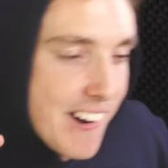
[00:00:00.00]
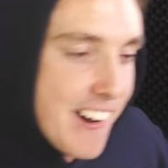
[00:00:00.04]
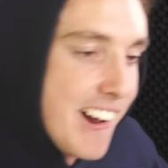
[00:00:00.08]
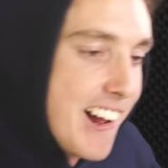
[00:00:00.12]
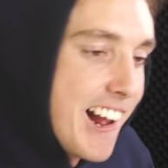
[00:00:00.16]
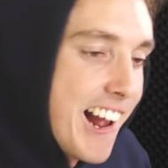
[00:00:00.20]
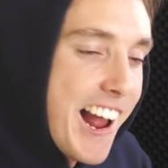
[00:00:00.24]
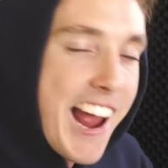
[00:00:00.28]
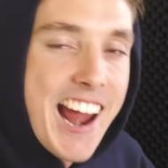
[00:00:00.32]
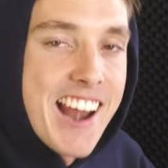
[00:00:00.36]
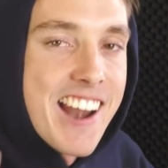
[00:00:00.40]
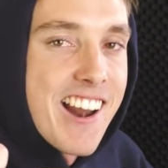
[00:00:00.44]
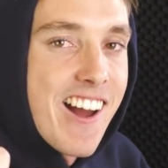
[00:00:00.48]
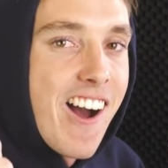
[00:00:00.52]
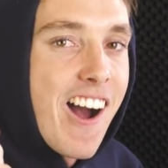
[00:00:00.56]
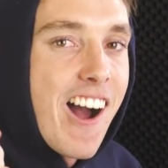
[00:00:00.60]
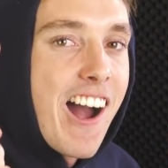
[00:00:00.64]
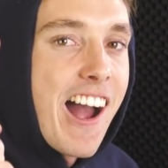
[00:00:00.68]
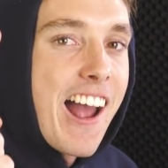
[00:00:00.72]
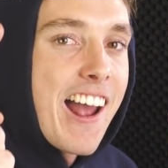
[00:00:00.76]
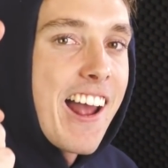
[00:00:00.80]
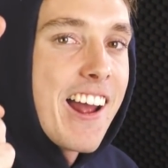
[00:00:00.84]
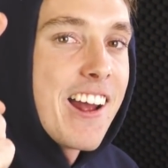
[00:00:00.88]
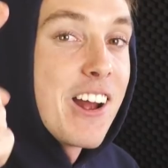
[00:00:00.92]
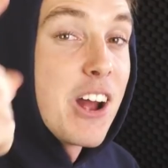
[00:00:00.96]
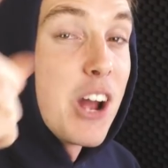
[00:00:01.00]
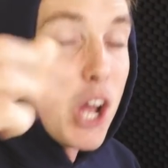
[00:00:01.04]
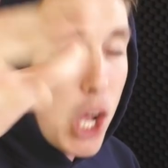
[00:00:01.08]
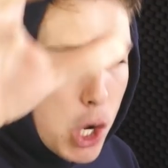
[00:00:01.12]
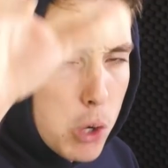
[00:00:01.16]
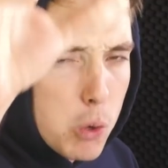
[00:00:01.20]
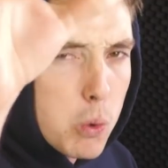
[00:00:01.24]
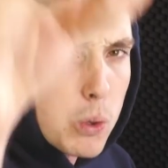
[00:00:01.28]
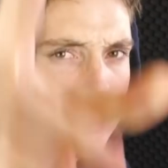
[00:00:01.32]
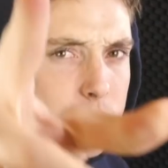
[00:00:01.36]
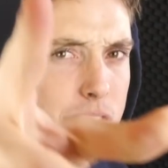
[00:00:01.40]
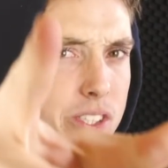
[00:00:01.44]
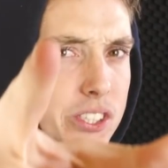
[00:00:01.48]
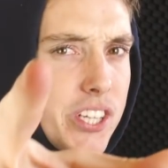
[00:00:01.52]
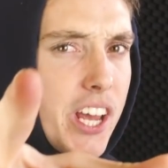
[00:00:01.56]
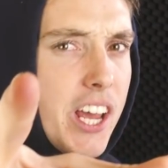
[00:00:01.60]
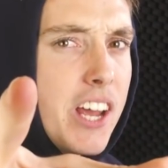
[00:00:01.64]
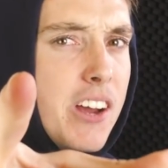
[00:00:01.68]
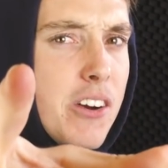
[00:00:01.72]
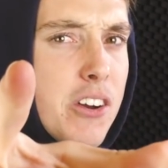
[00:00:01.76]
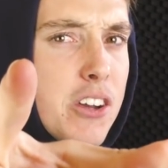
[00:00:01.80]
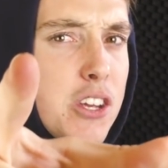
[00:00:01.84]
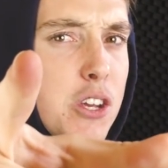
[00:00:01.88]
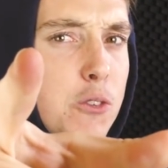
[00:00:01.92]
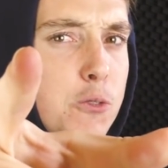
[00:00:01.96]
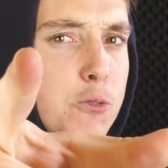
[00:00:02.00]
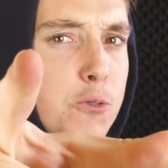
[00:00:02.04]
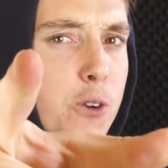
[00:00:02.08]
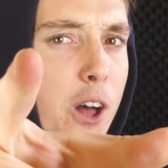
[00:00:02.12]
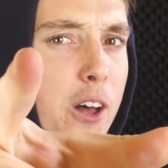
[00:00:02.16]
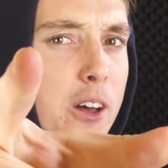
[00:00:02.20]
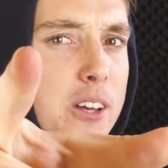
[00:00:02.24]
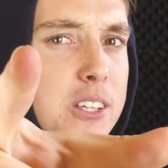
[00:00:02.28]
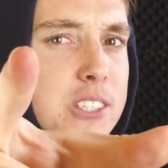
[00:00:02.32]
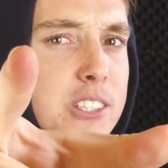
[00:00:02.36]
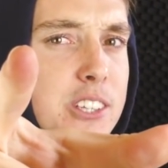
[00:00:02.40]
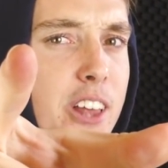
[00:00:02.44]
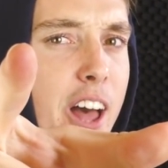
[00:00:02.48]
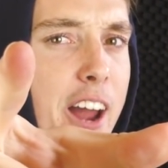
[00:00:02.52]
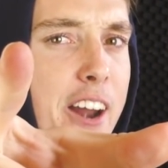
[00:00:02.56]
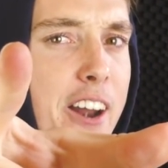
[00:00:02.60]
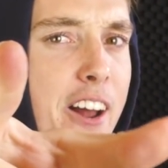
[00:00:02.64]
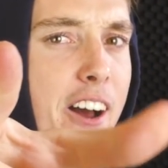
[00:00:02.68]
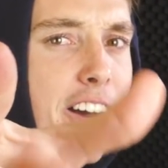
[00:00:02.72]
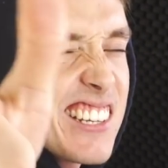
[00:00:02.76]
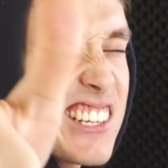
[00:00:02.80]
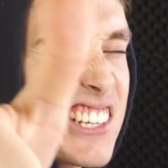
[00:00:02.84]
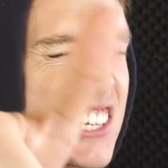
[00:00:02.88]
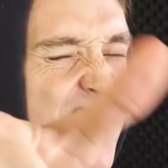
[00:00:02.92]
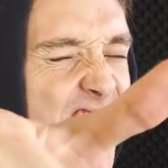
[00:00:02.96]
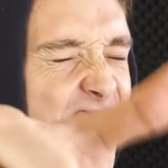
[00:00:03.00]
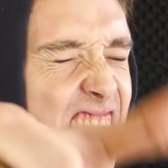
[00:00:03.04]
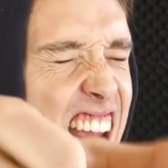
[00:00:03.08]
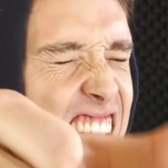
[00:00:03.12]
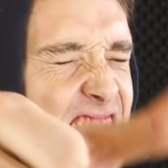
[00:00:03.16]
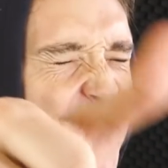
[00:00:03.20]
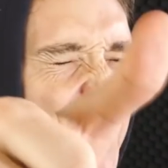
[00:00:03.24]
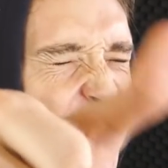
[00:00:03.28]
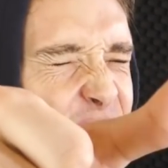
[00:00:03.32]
and I will see all you fellas later. Cheers,